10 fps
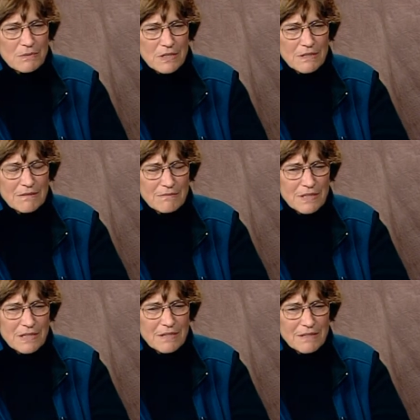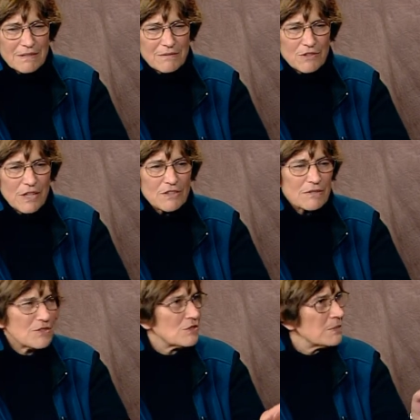So we did we did a, try to
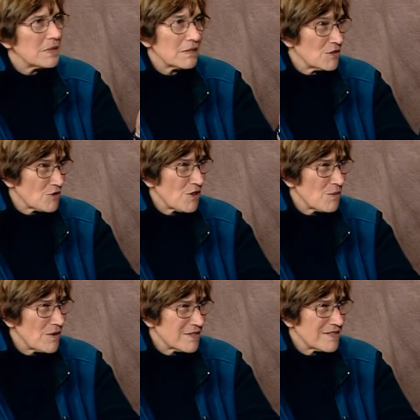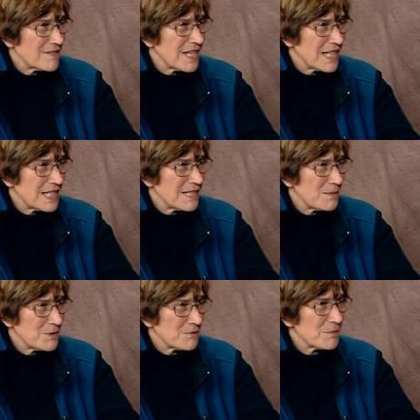do a two million. That's all it was at that mm-hmm.
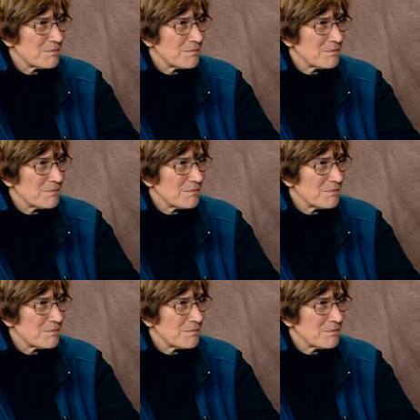time to